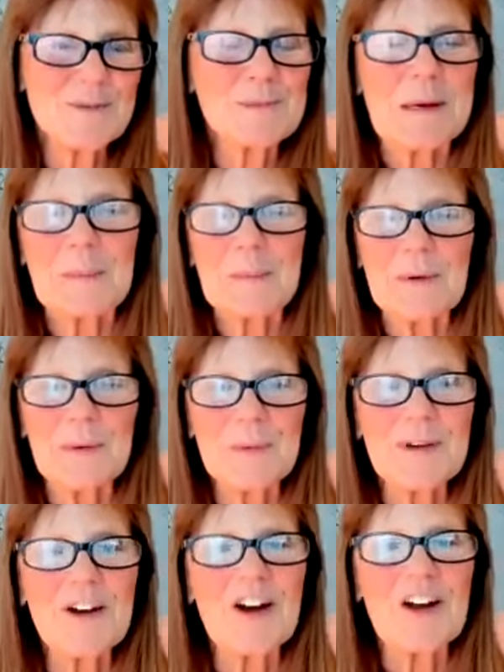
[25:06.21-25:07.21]
Remember,
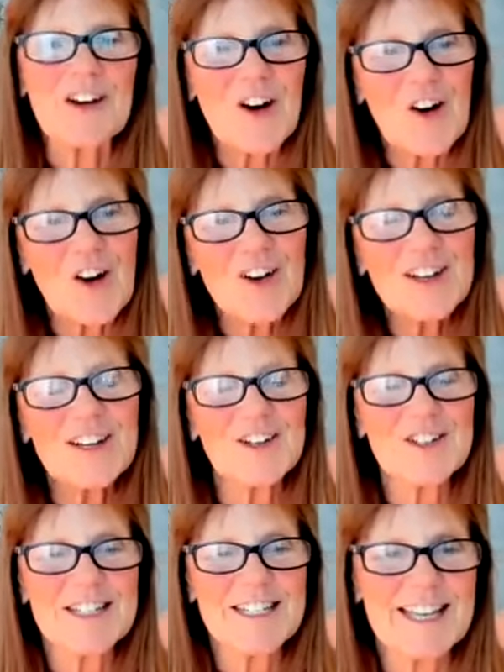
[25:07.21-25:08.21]
we are all
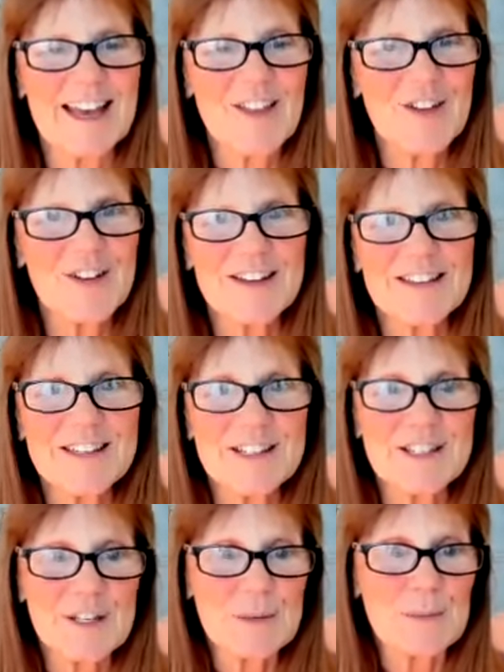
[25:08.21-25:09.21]
here together in
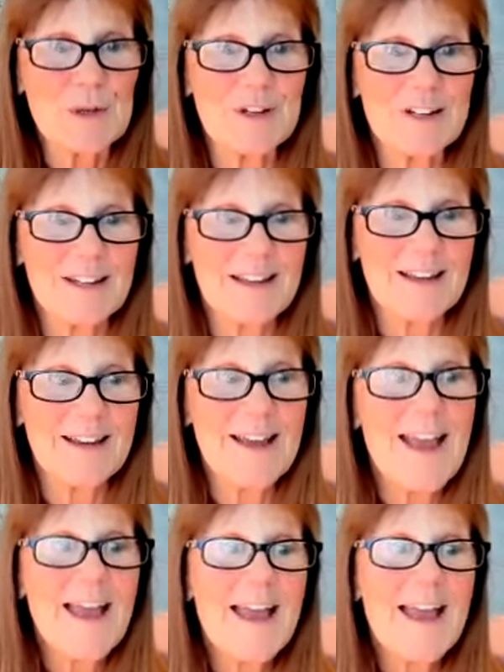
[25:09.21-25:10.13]
this community,